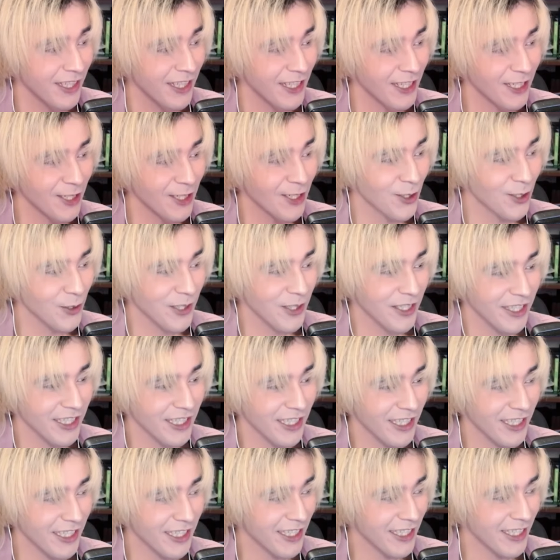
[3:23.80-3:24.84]

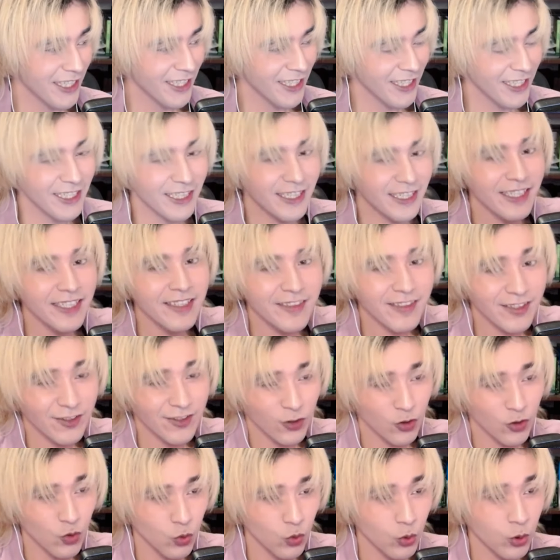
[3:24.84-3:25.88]
Okay, this
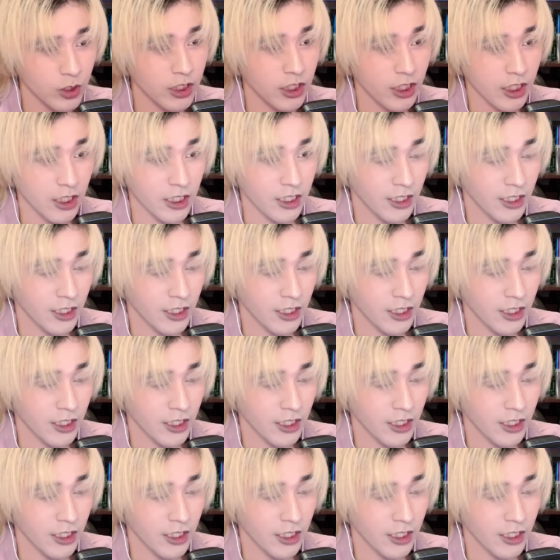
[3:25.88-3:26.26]
is Julie.